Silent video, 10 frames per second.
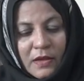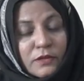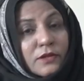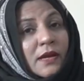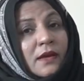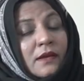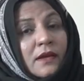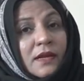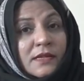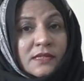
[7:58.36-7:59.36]
Today,
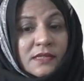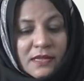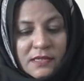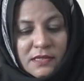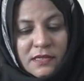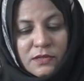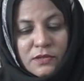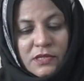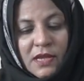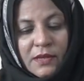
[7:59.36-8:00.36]
it is necessary to
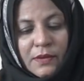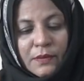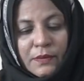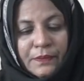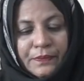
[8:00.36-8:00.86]
tell you